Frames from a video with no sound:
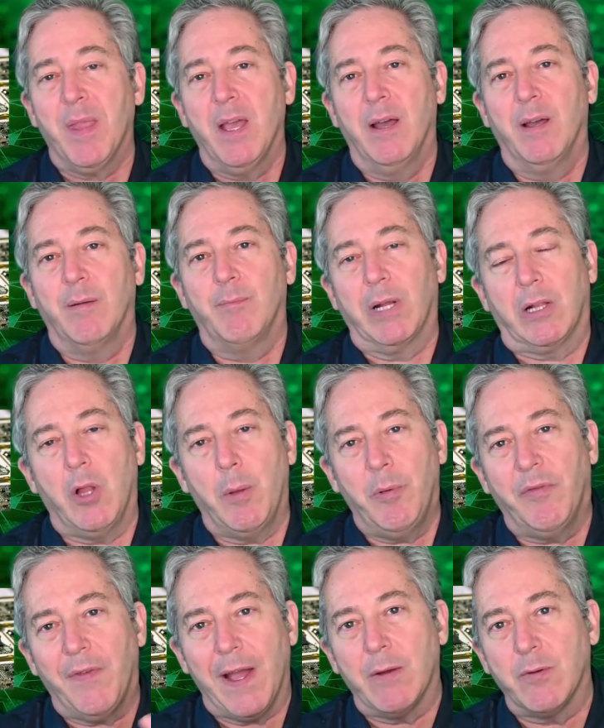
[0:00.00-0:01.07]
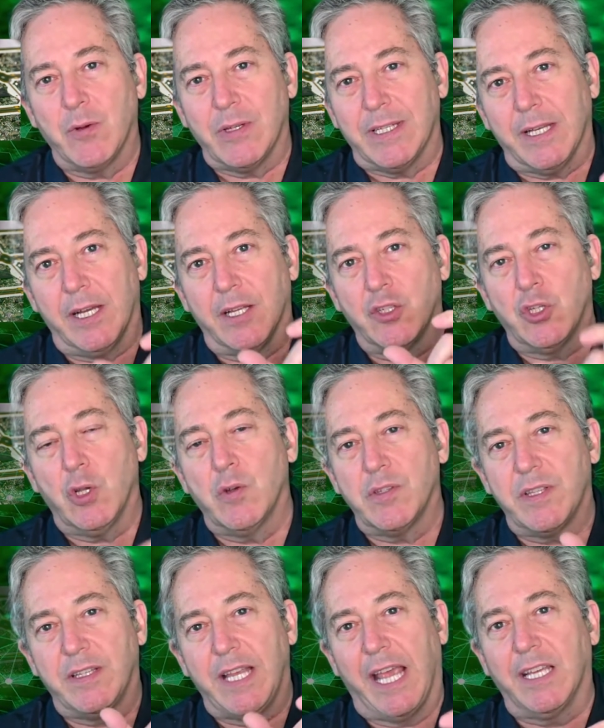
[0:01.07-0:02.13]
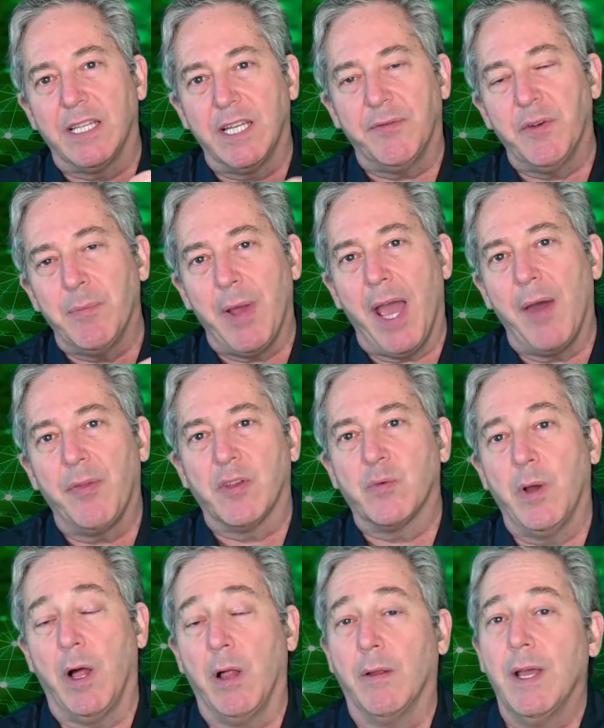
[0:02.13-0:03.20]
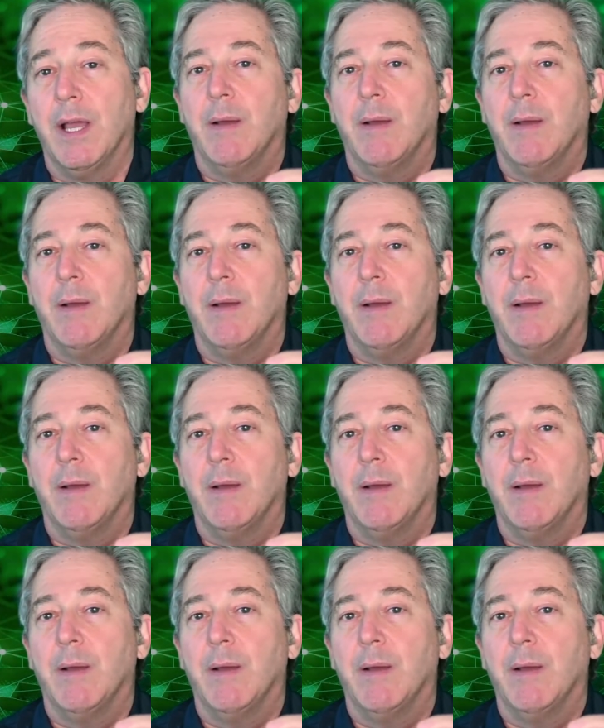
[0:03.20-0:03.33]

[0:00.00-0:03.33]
But Global Foundries chose to take a different path as well,